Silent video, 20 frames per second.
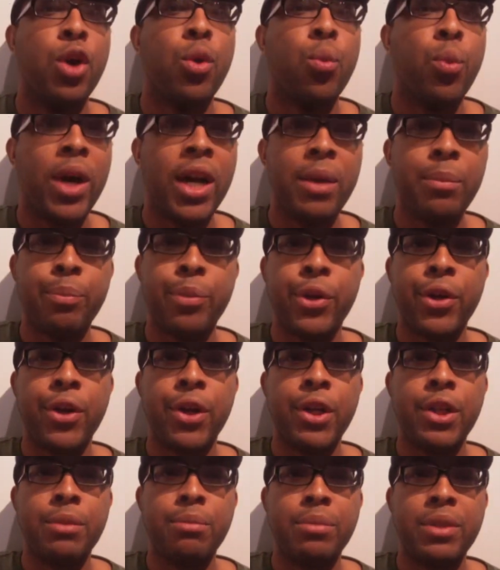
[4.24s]
White
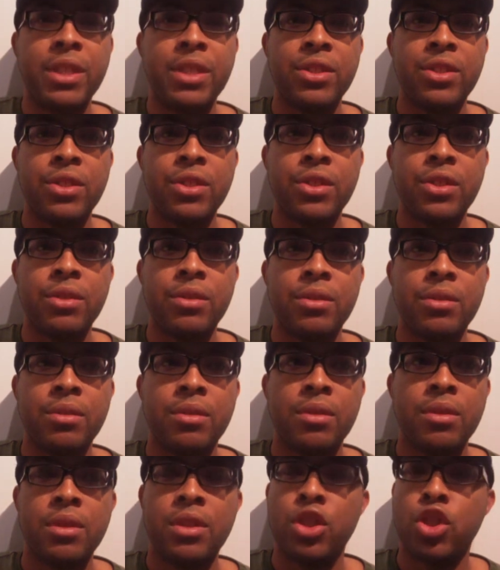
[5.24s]
Bird in the Blizzard.
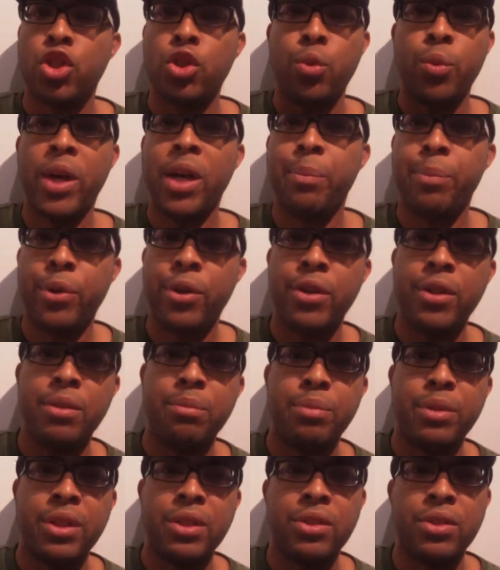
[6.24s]
So White Bird in the
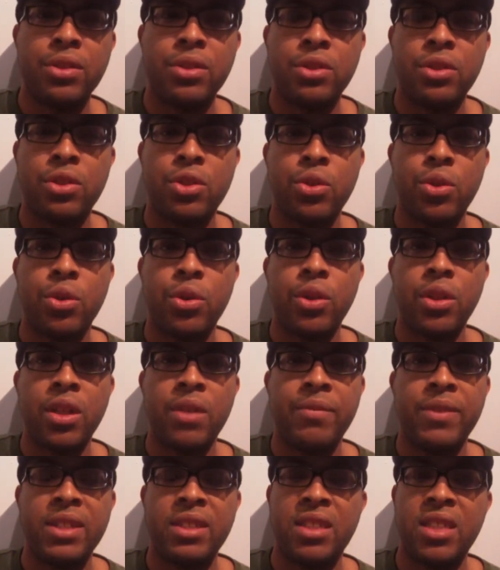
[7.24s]
Blizzard is the story
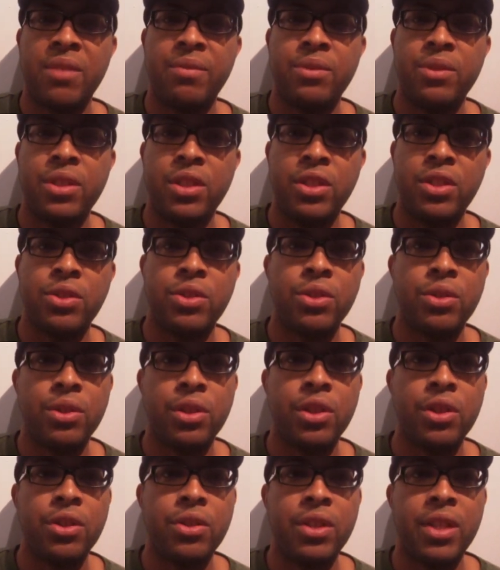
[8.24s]
of this 17-year-old
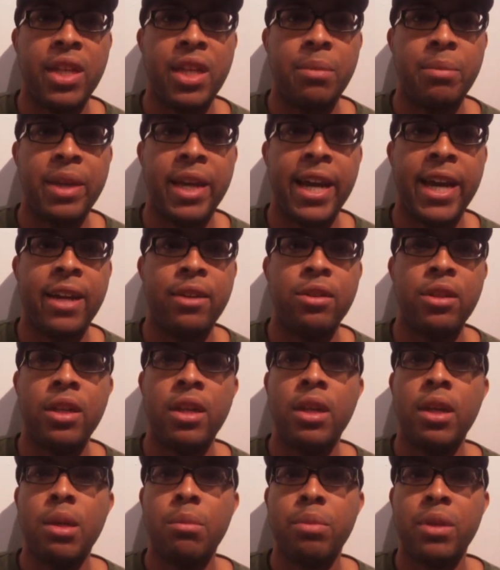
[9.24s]
girl named Kat,
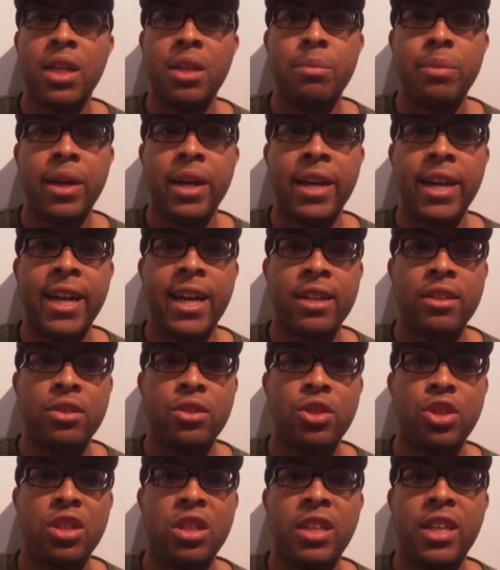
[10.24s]
played by
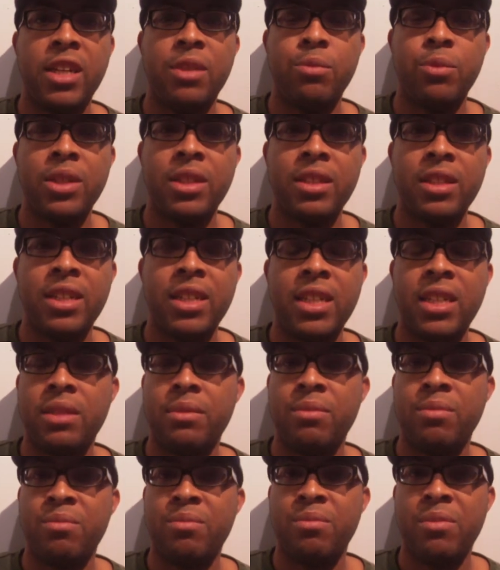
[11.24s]
actor Shailene Woodley.
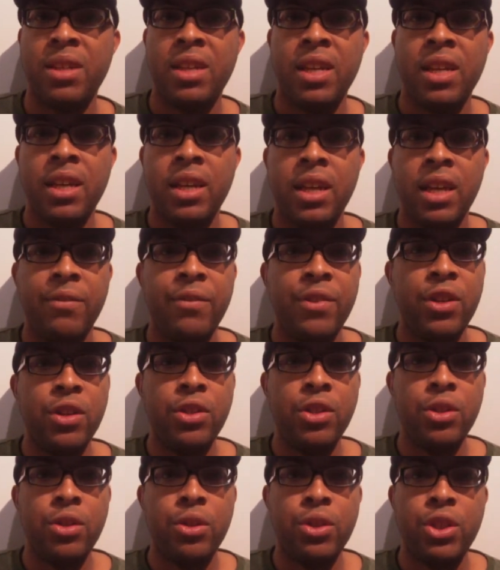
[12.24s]
If you don't
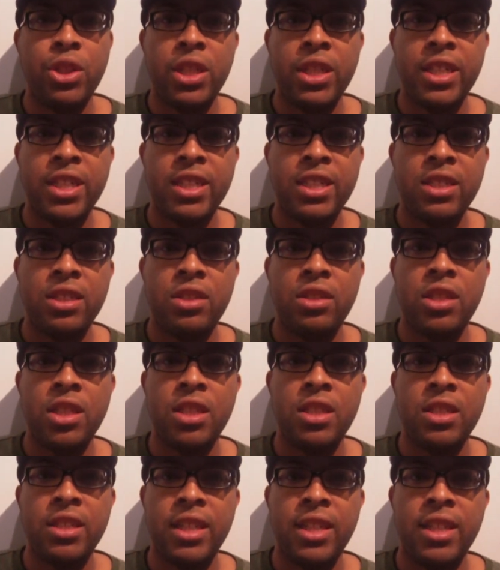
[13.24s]
know who she is,
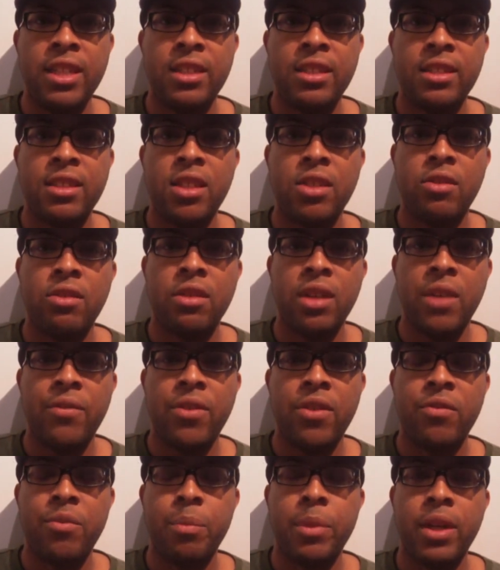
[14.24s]
she's in The Secret Life
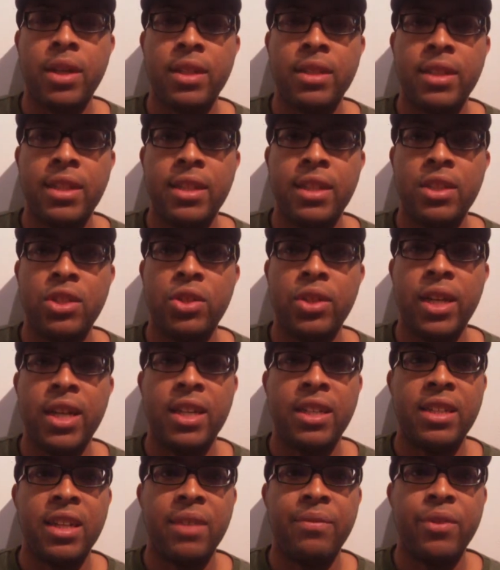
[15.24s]
of an American Teenager
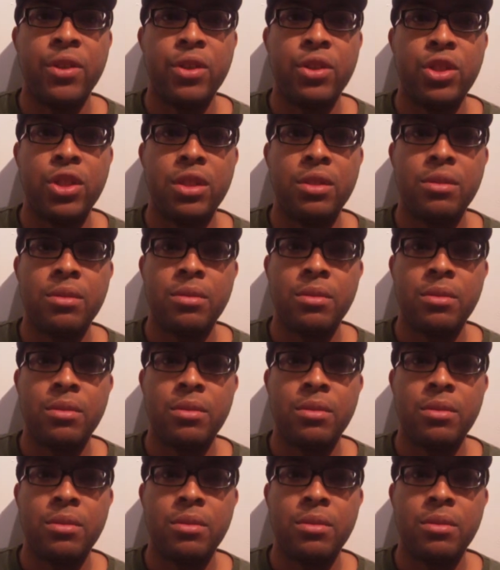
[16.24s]
and Divergent.